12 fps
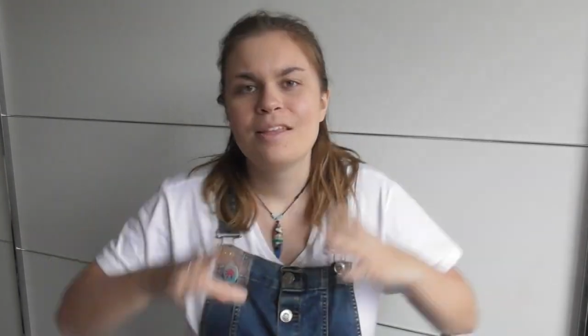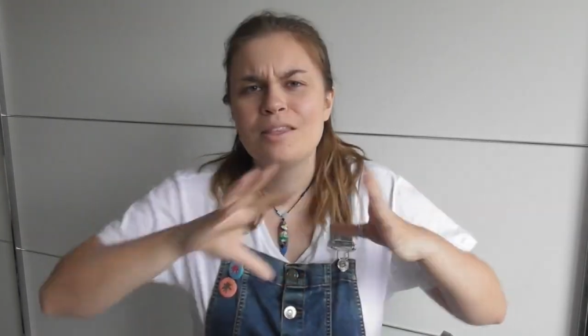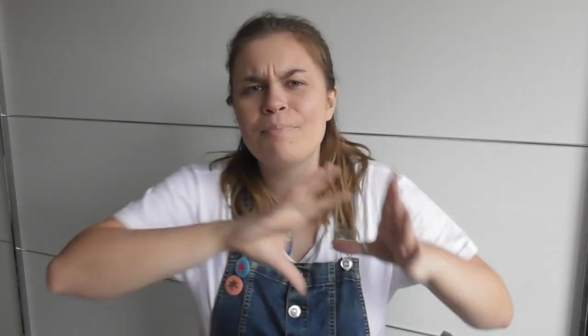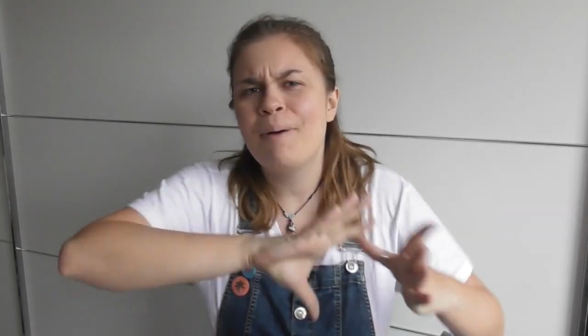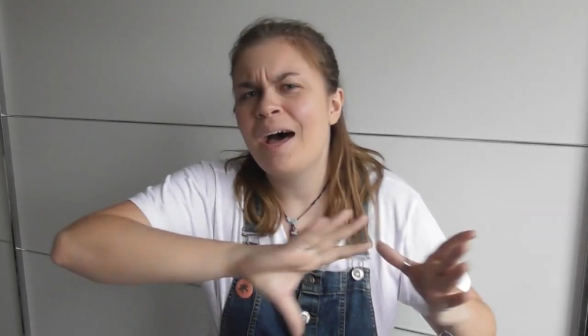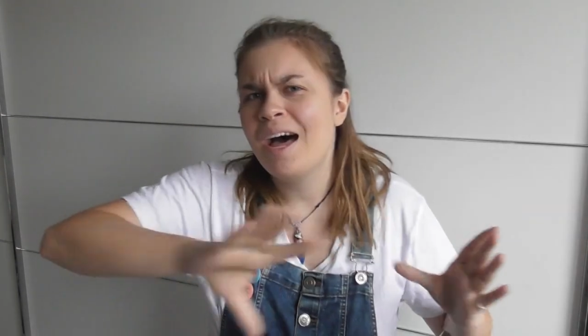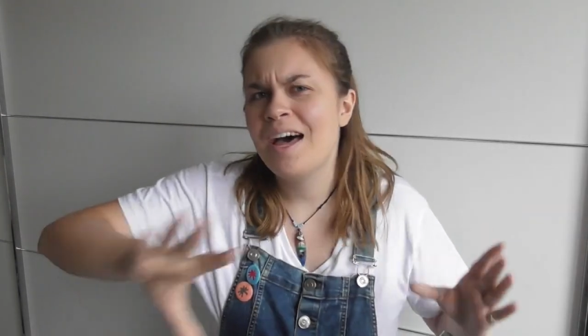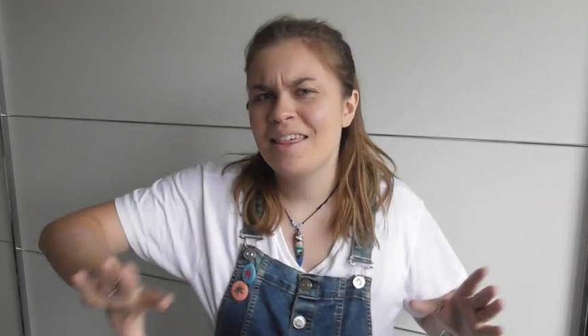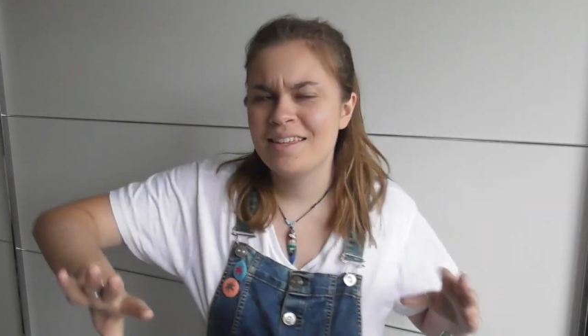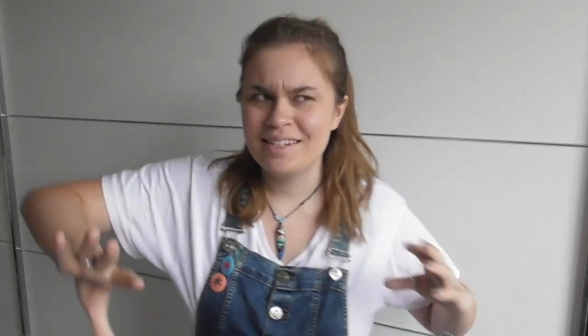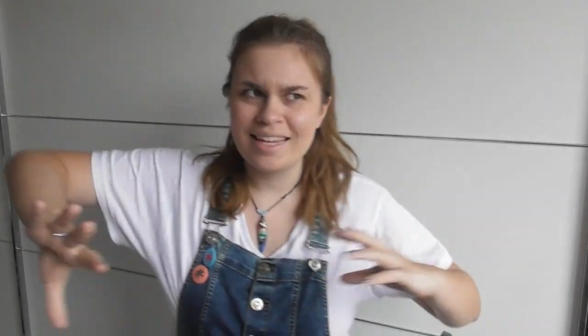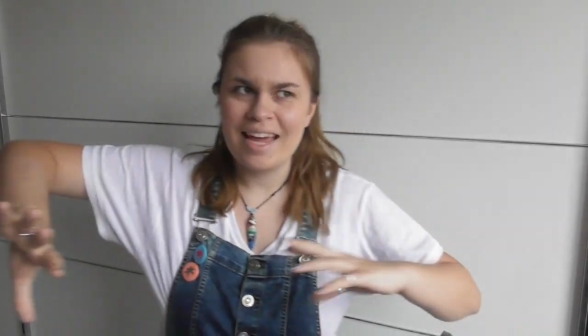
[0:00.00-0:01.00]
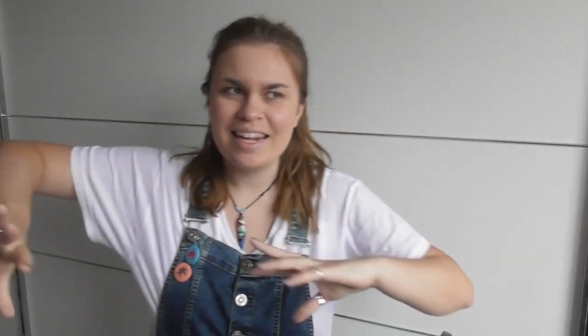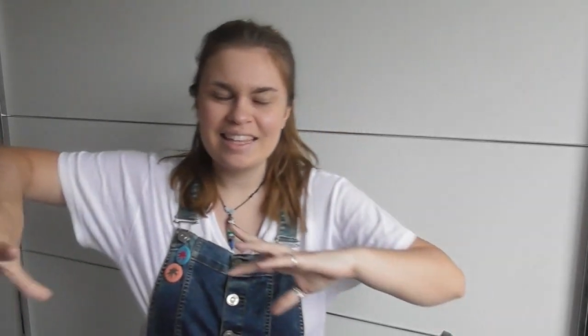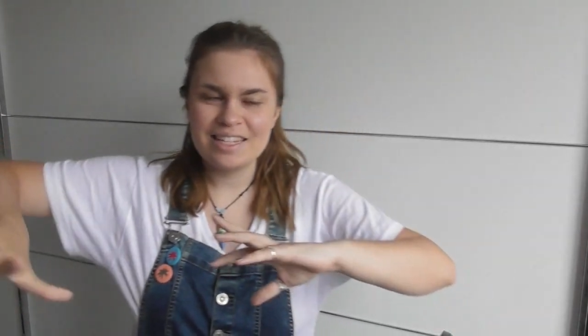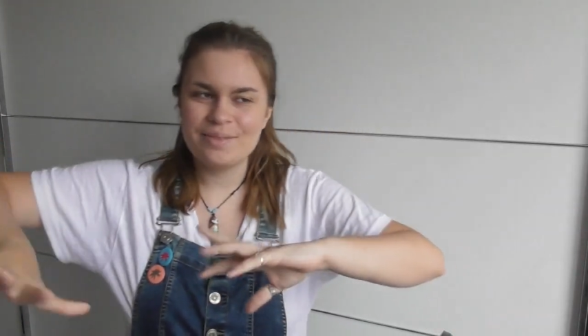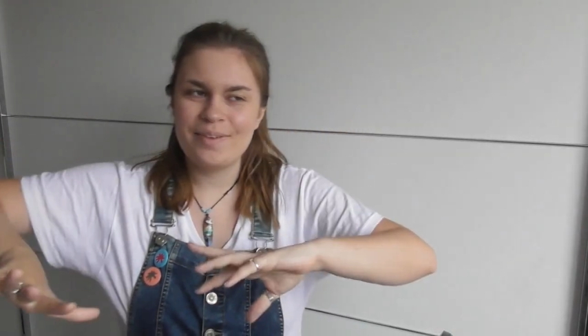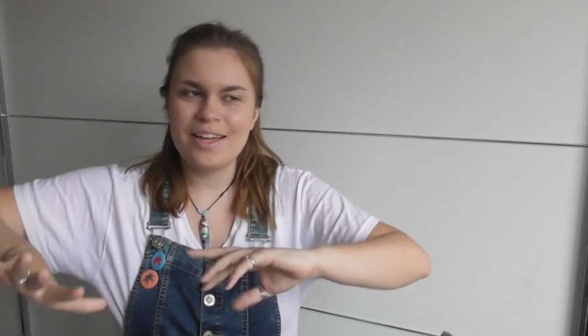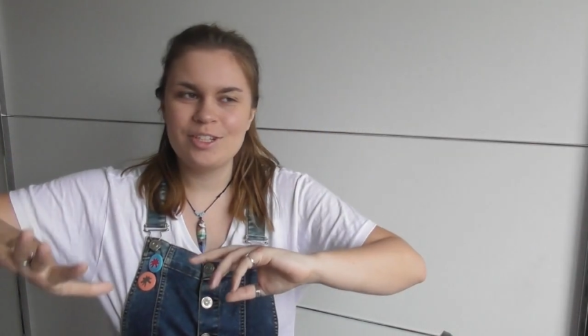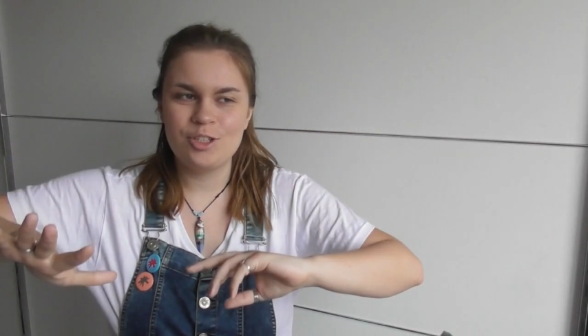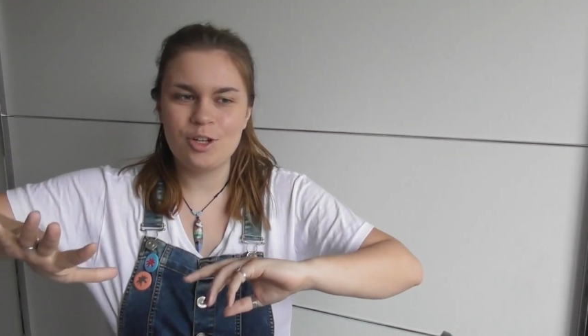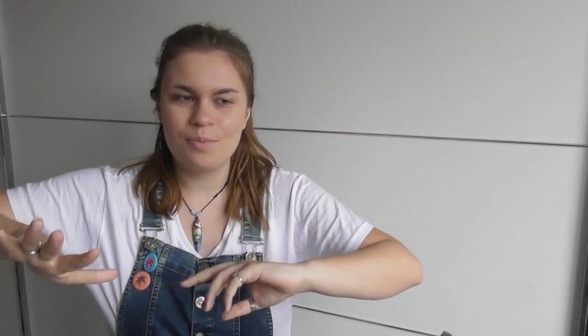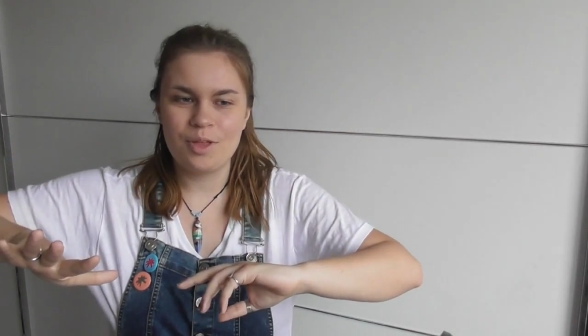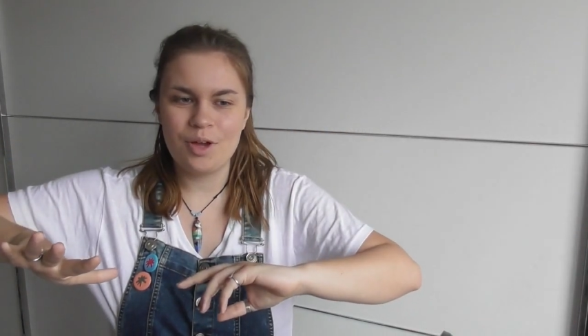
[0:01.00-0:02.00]
The path to getting this first
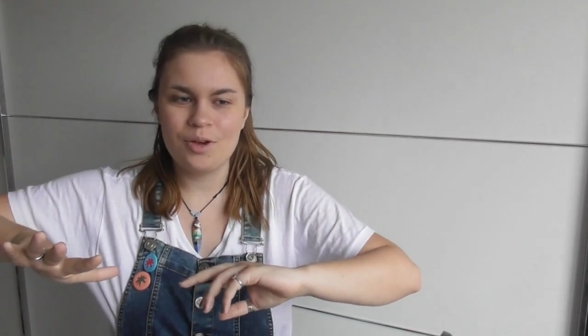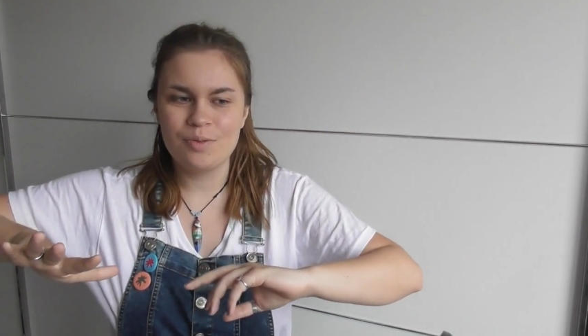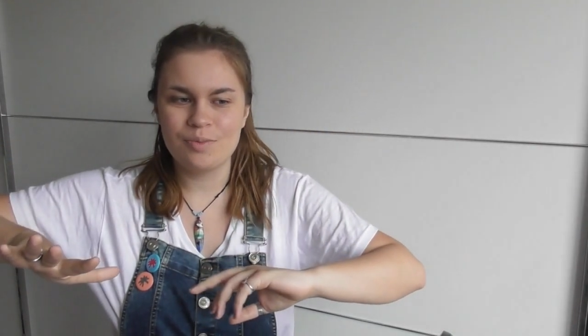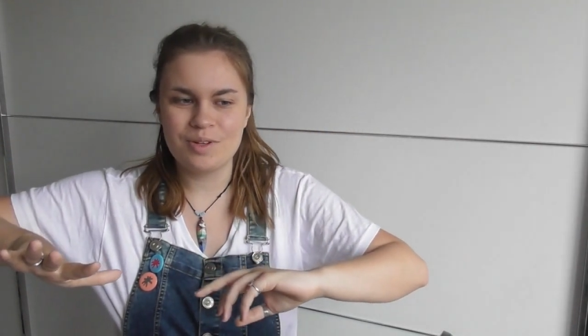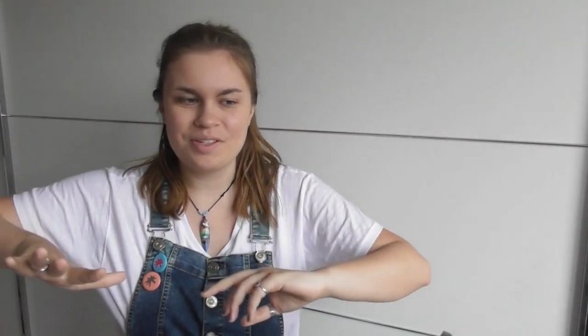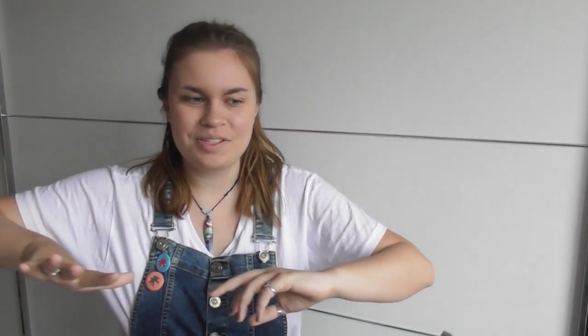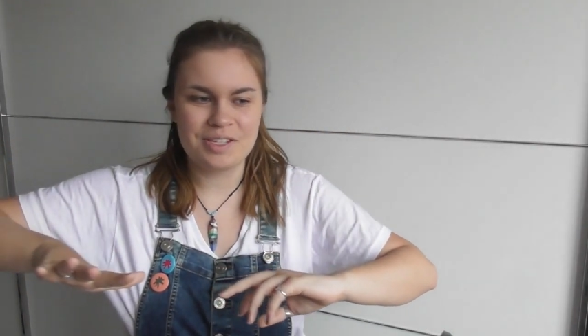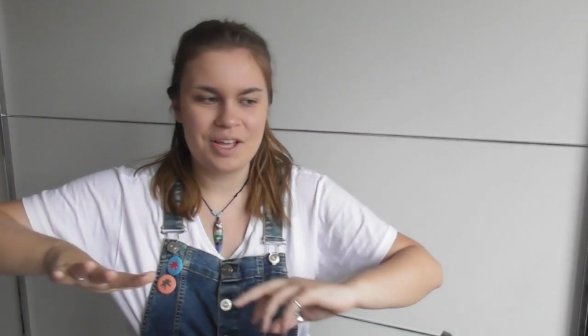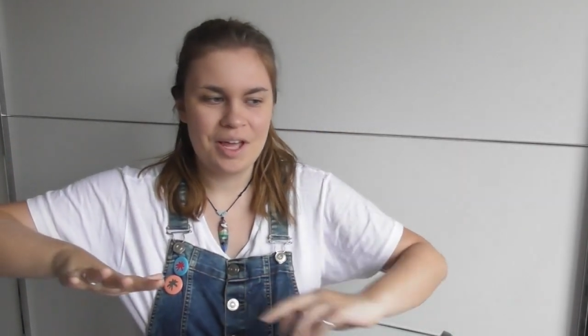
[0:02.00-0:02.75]
job though was